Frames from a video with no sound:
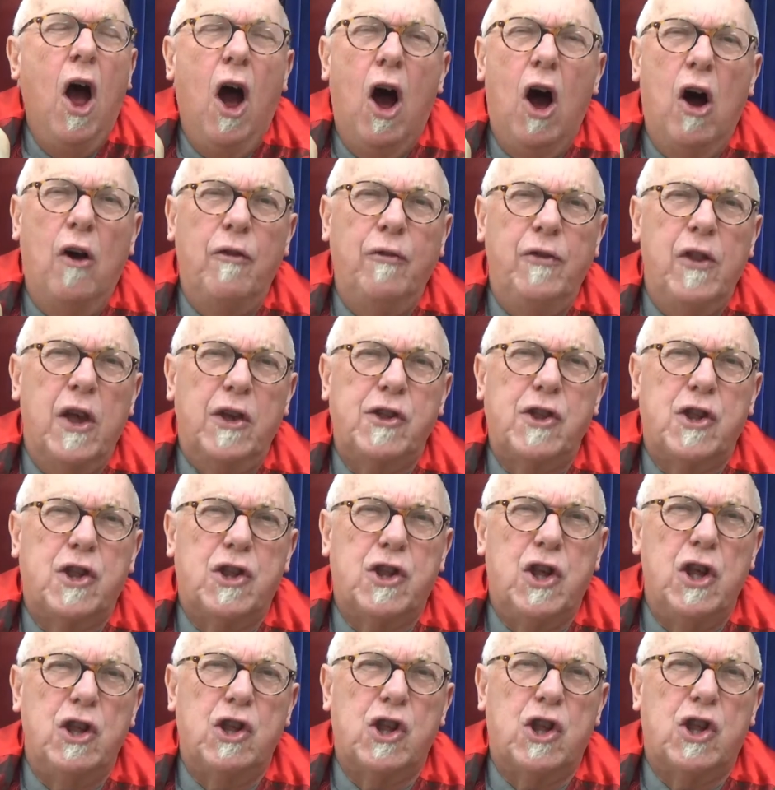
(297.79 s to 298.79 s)
on the
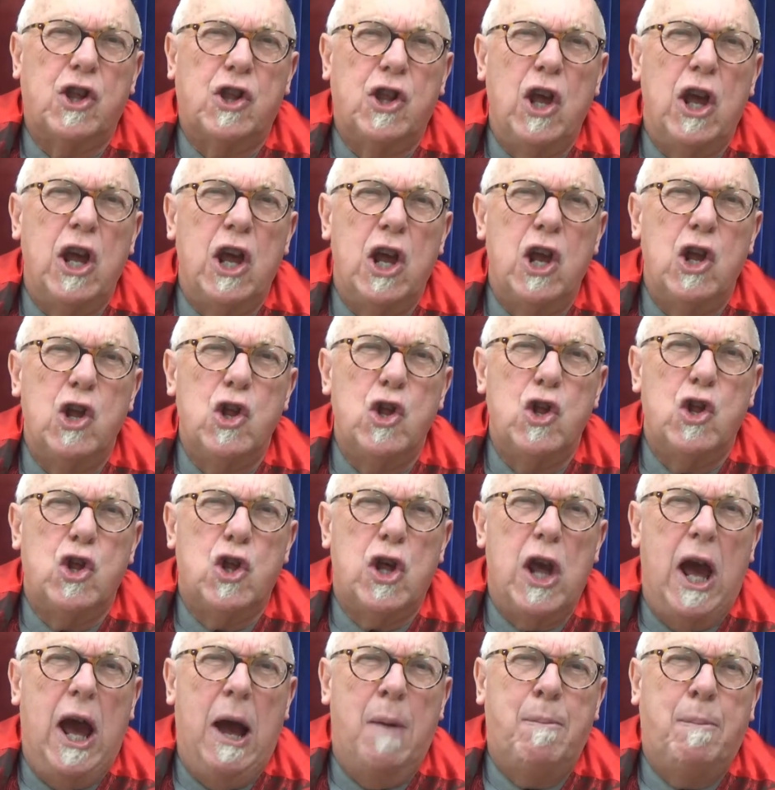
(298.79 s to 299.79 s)
Sistine
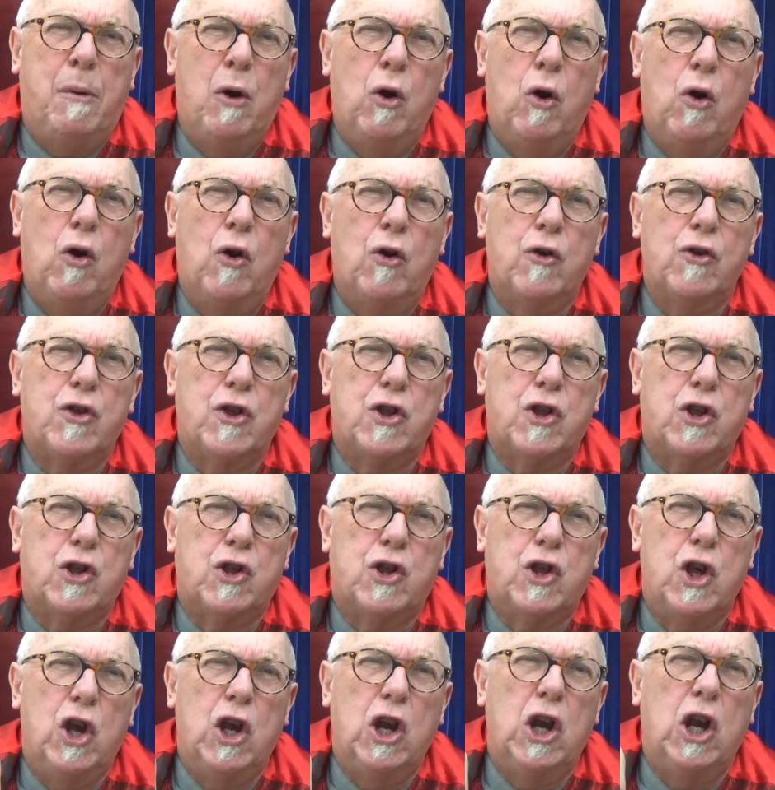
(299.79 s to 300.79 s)
Chapel
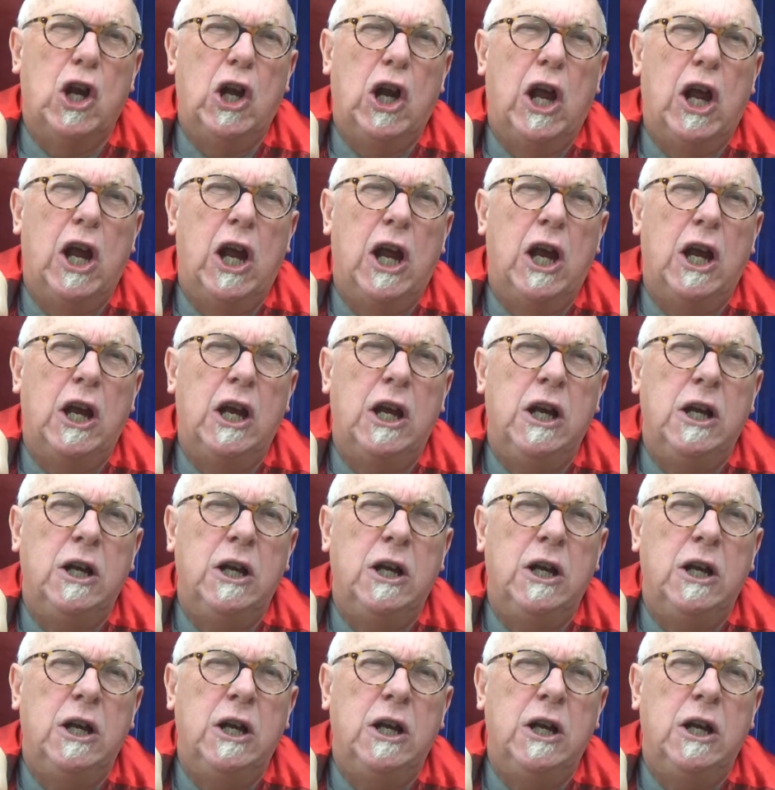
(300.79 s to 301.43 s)
ceiling.